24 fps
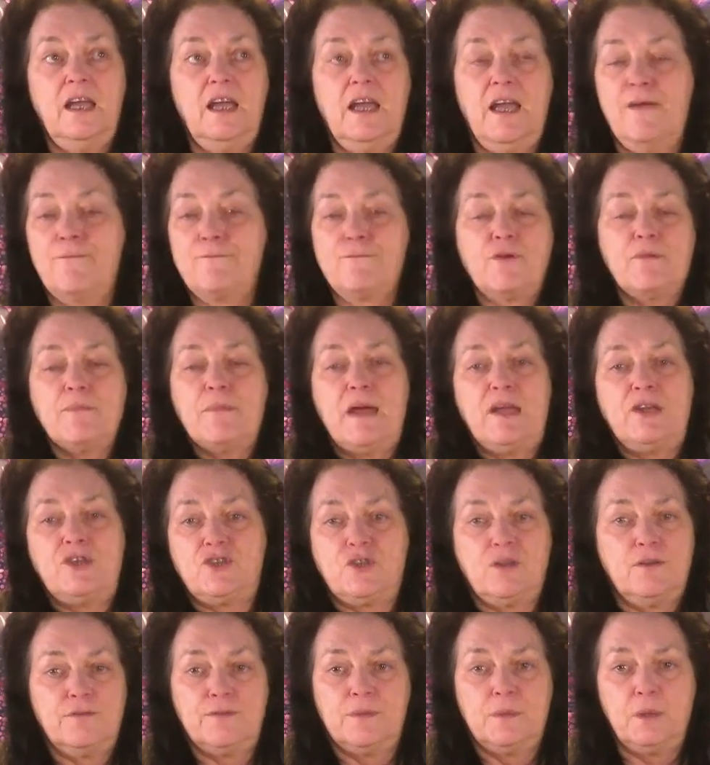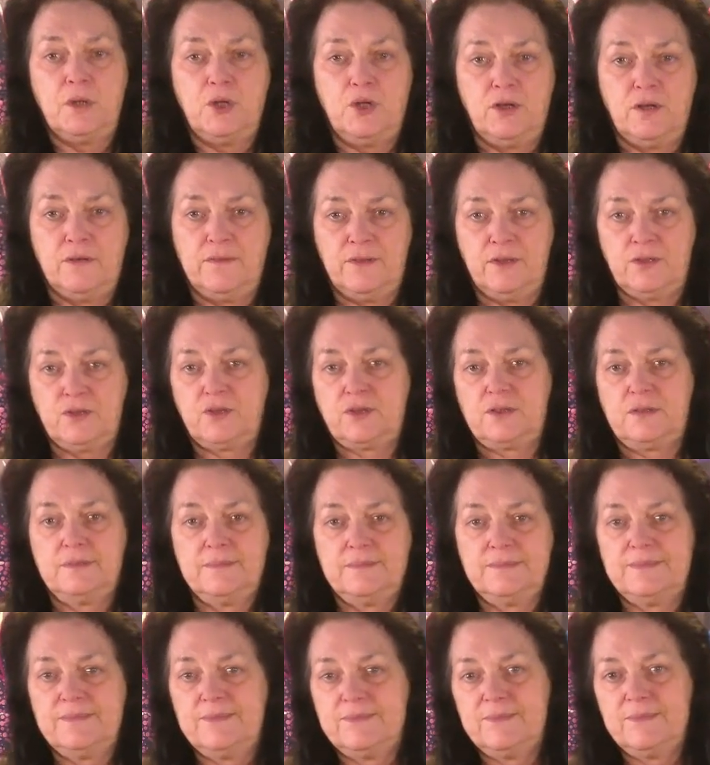information from the universe,
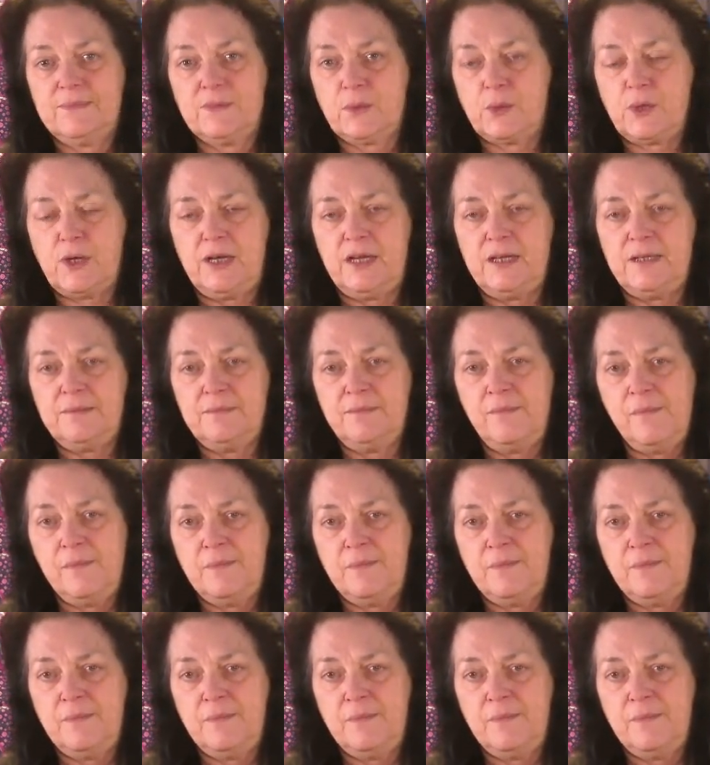okay?